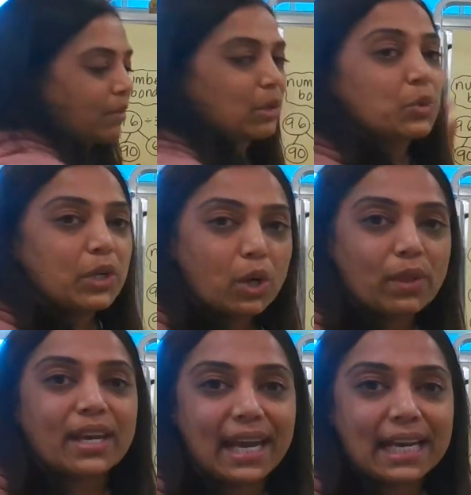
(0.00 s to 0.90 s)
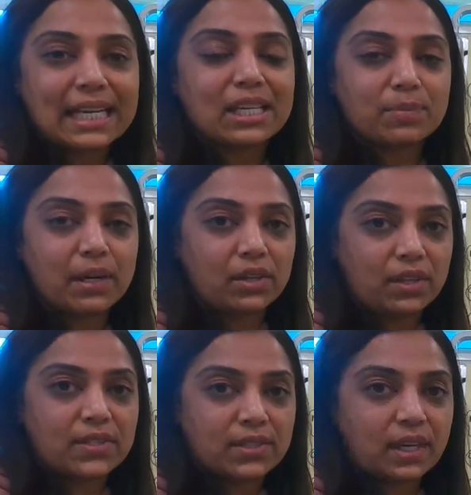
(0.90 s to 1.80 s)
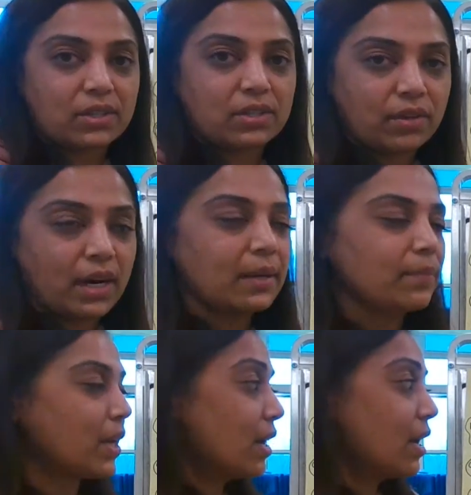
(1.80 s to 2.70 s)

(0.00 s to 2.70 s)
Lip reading: because we know that 90 is bigger than 6, right?